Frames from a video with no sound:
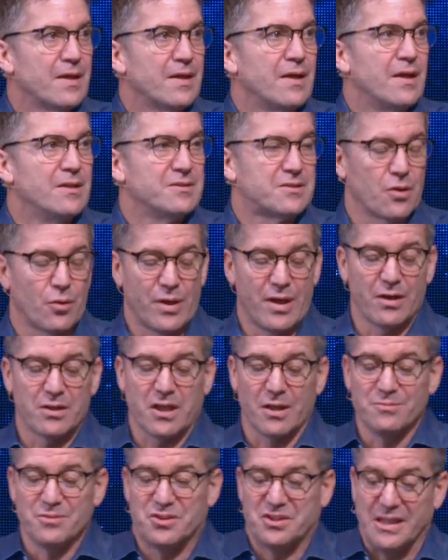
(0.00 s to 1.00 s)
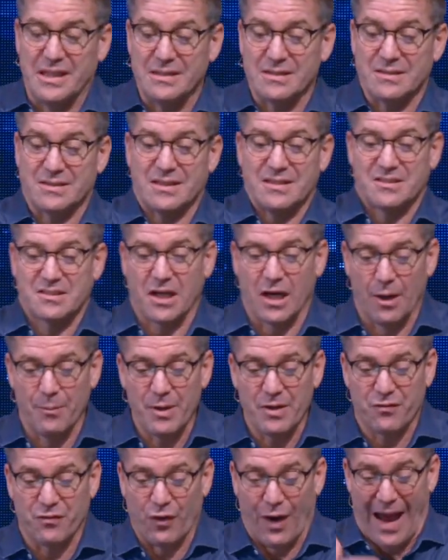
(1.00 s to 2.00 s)
And so here comes Jesus. He's
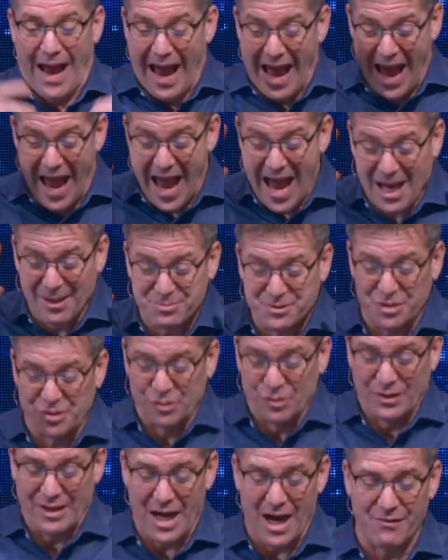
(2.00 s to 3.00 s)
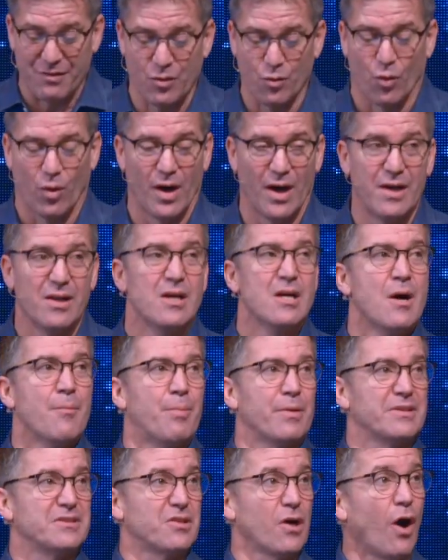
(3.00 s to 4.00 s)
coming for absolutely everyone,
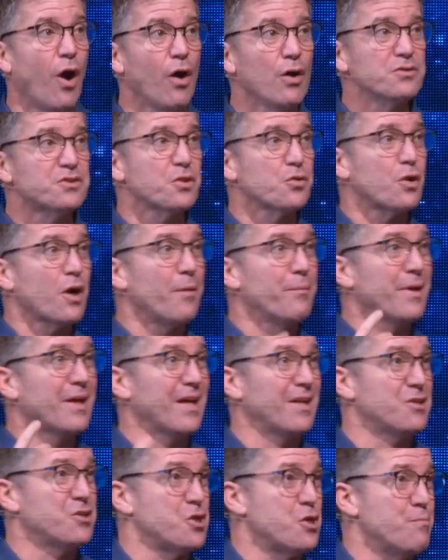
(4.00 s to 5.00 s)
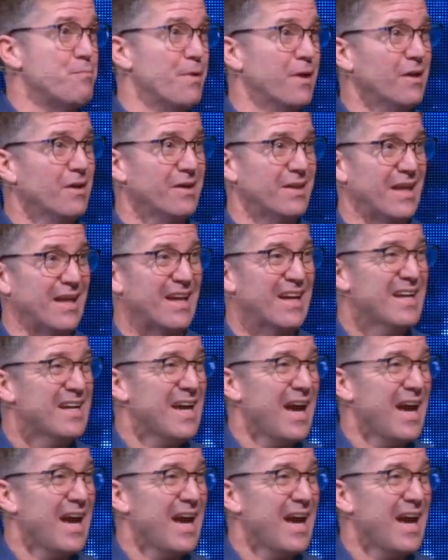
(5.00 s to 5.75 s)
but he's also coming in humility.